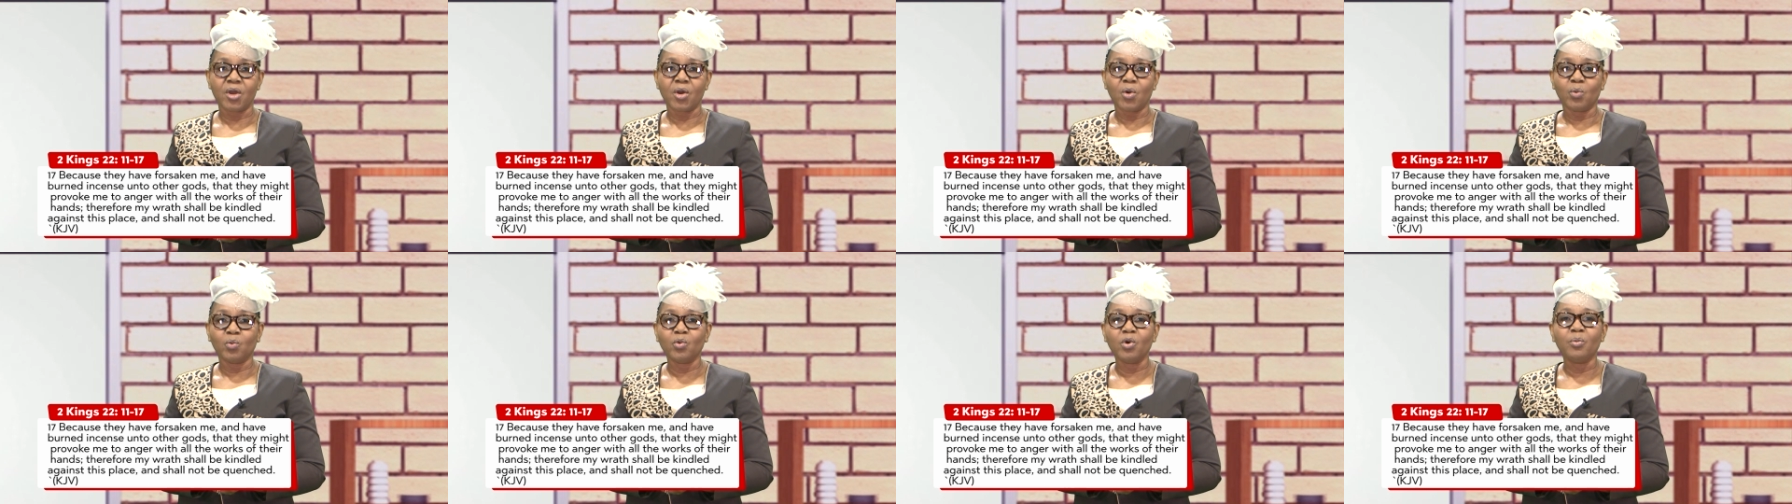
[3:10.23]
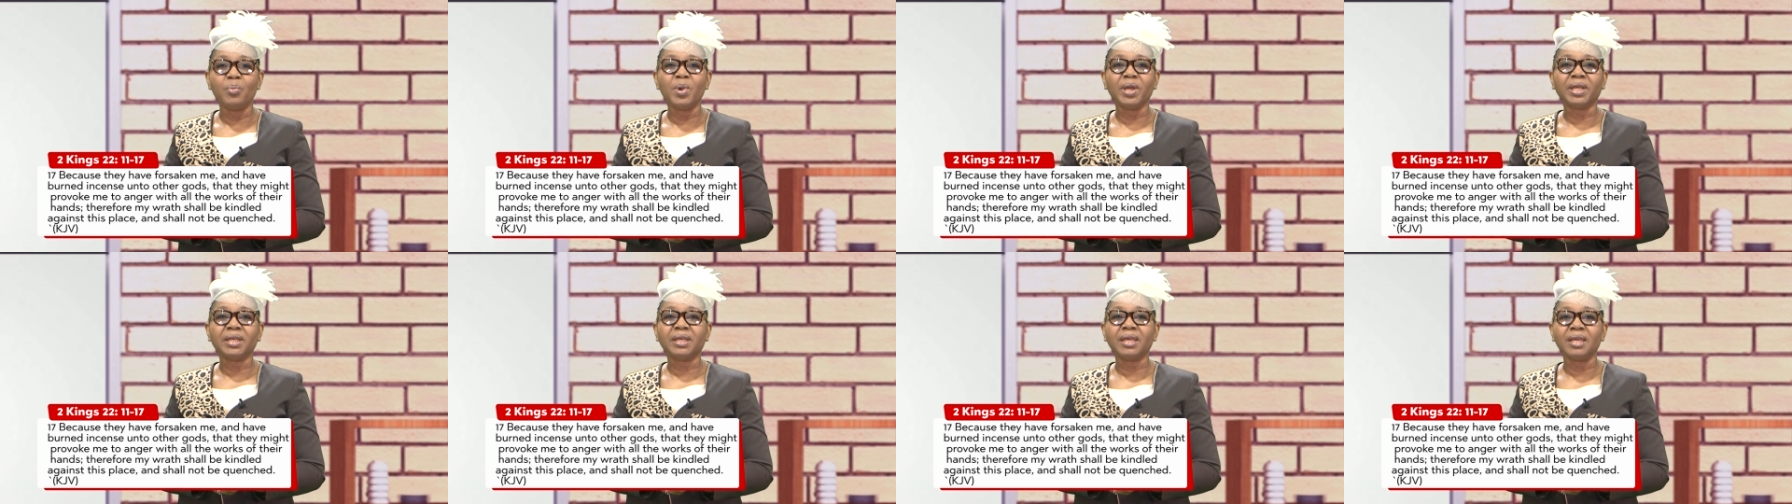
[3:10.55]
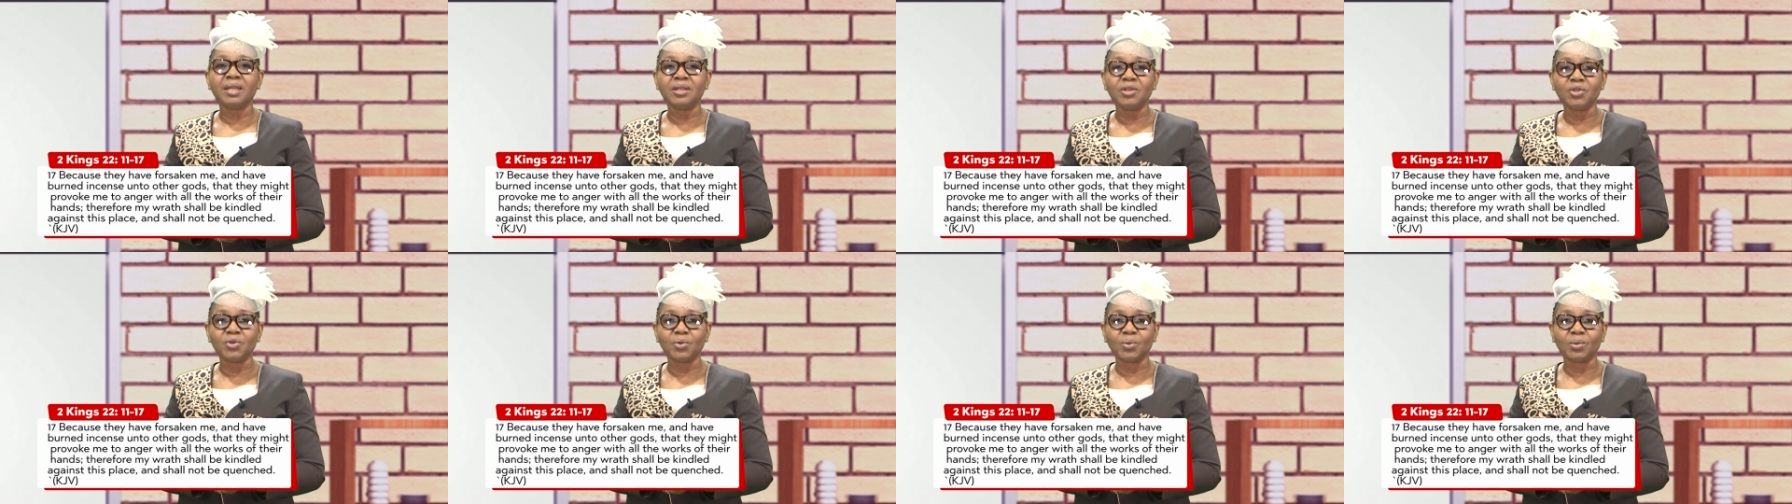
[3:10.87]
will be
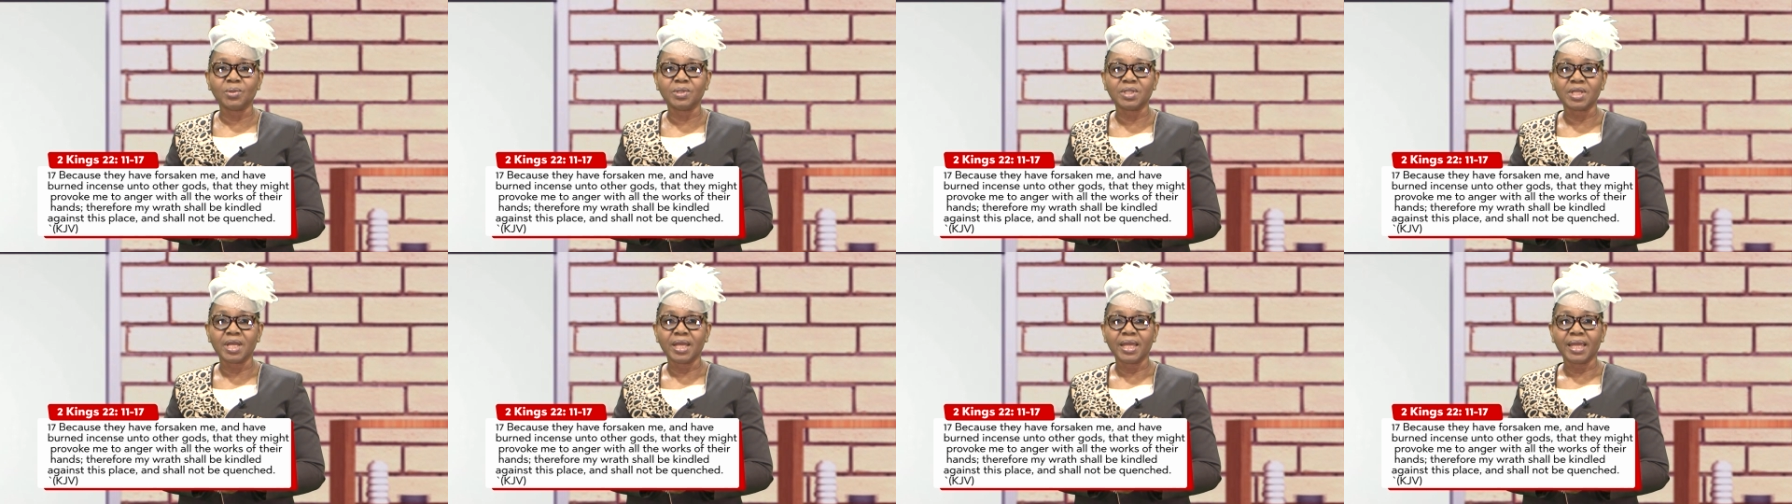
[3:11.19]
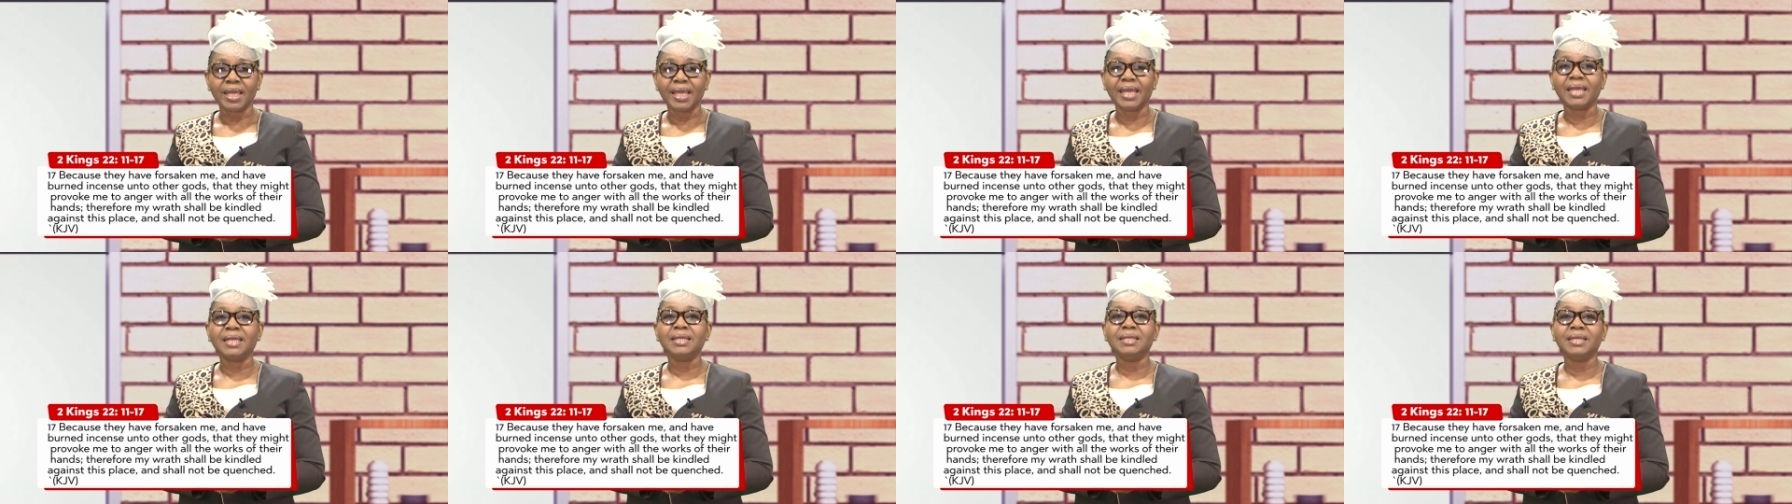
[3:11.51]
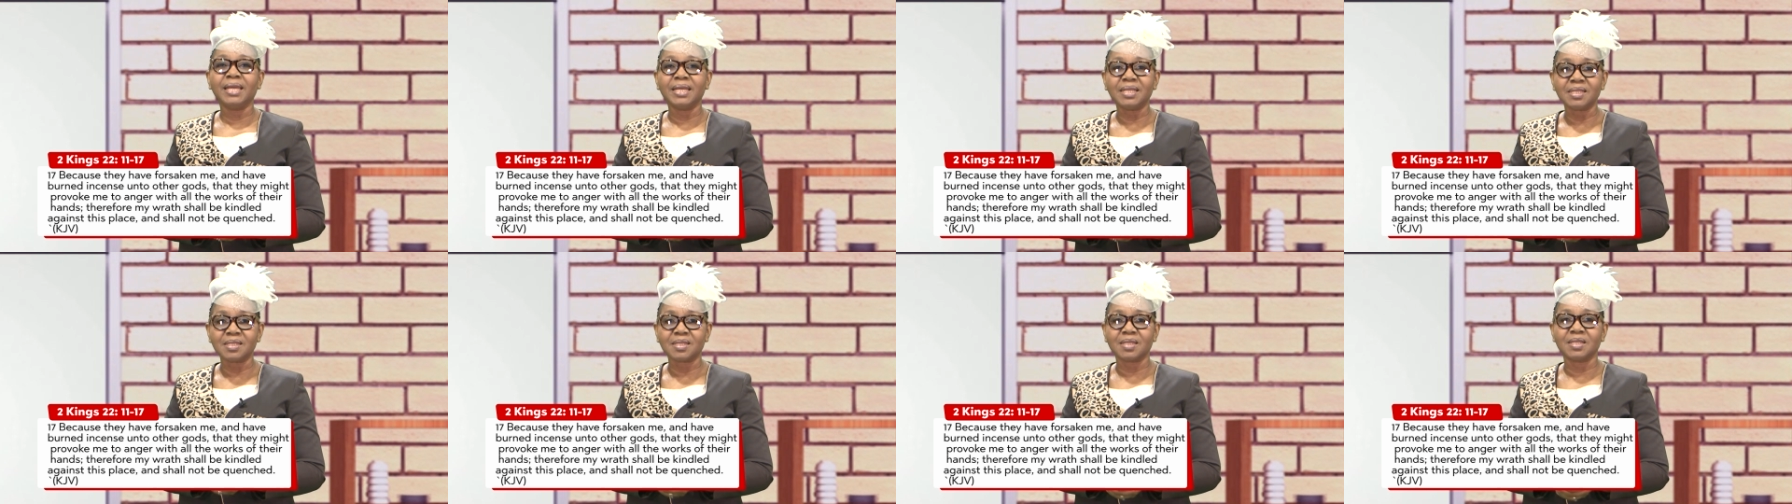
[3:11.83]
kindled
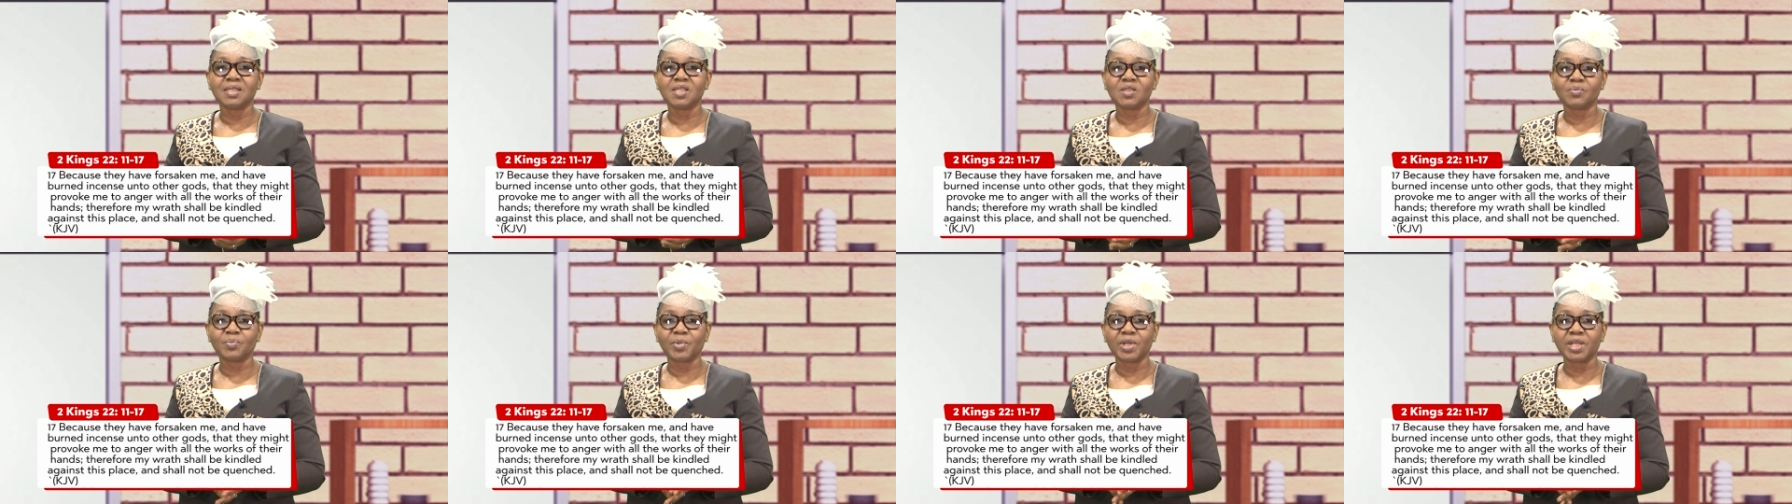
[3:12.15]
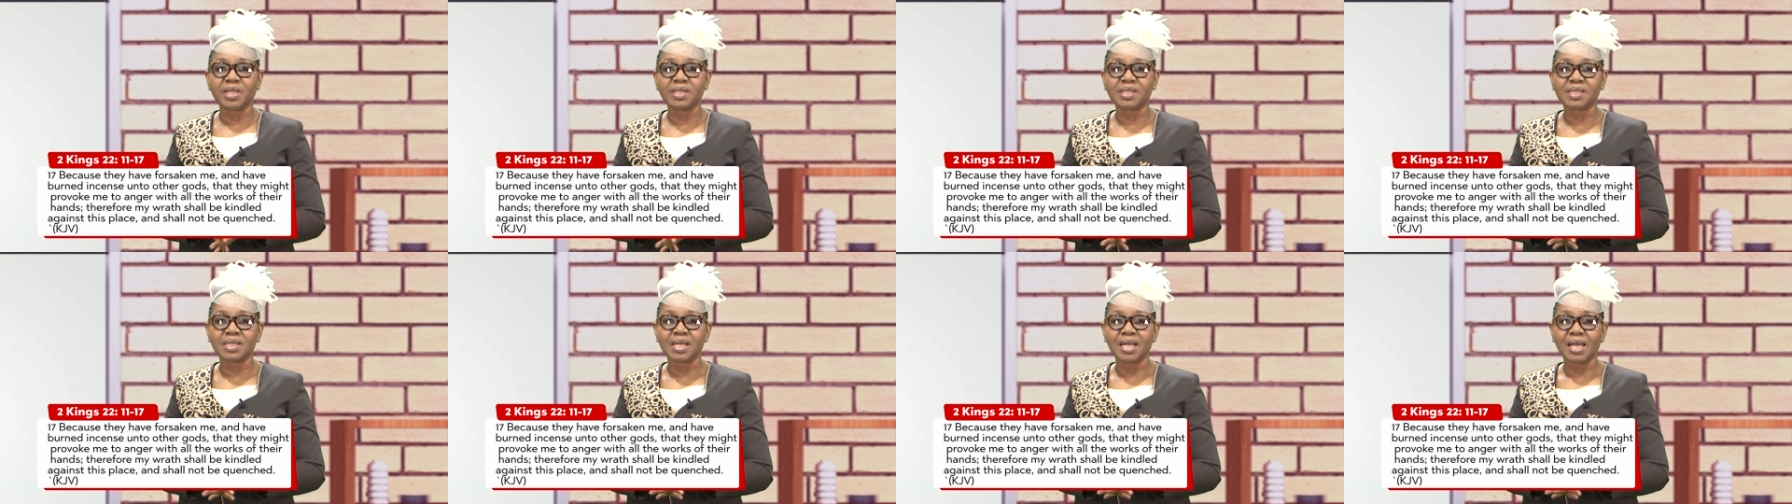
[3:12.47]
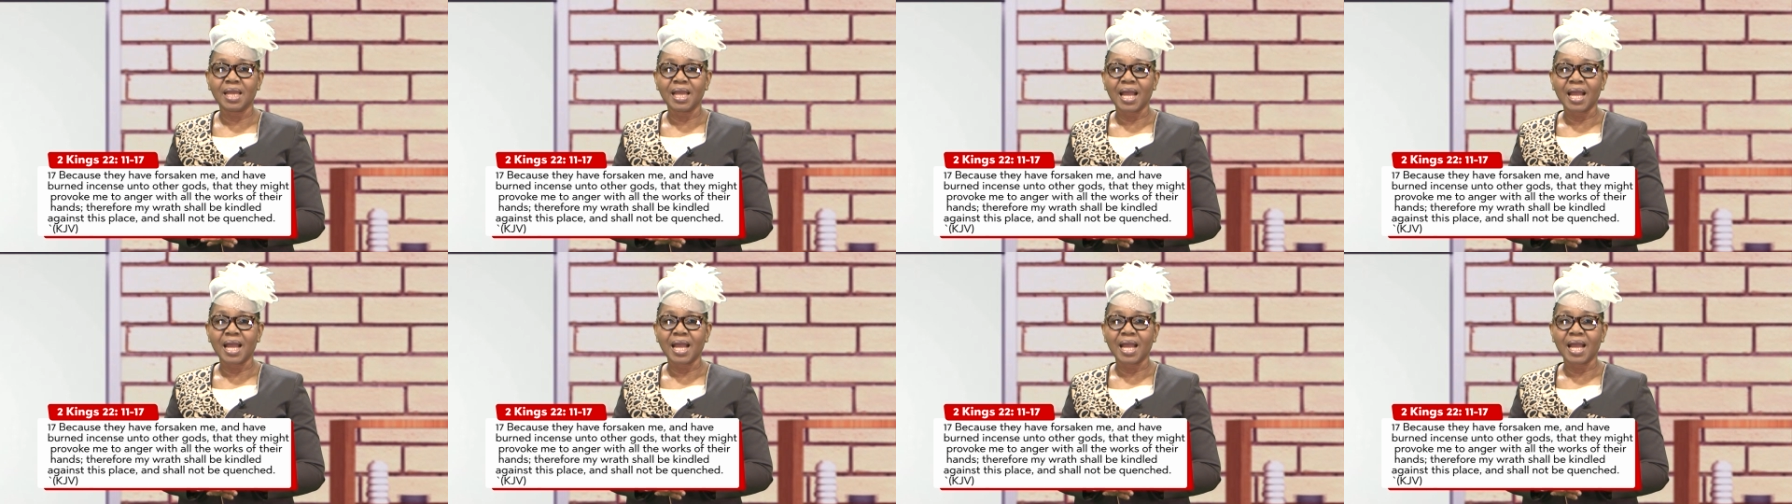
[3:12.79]
against this place